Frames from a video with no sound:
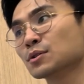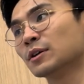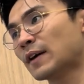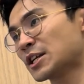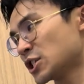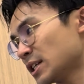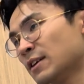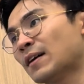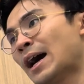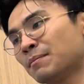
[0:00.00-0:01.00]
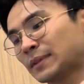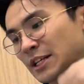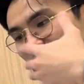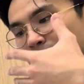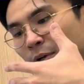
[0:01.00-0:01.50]
So if I am
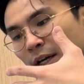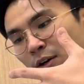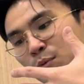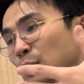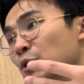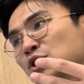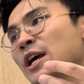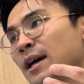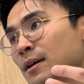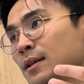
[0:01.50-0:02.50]
touching somebody else, we will share.